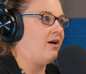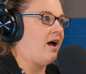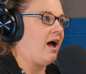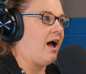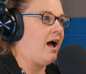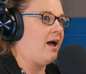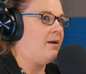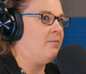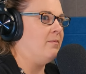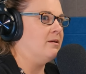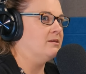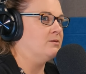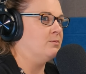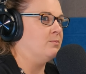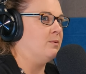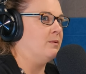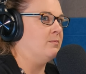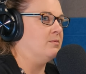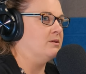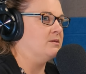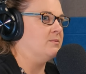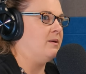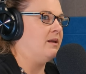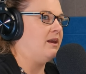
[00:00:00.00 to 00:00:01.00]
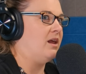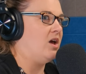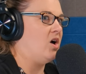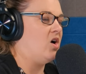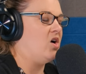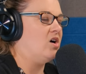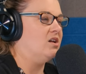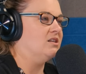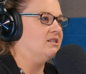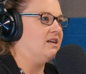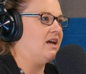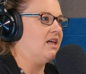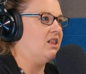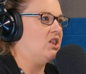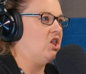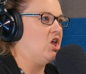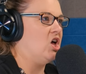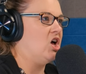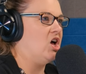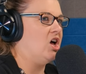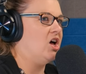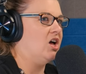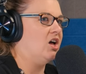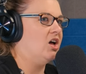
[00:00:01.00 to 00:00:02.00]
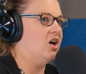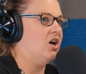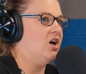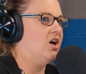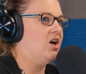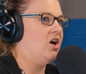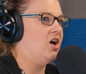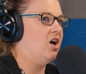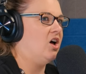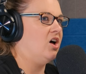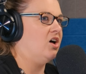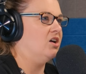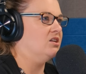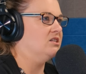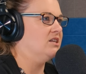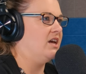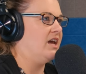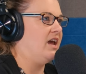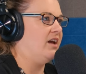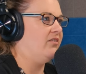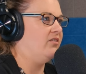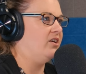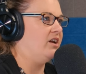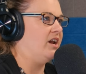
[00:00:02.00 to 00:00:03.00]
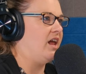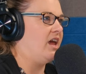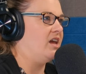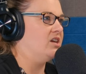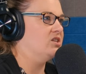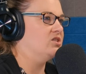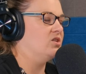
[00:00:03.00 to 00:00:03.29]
I mess with people's money all day long, all day, every day.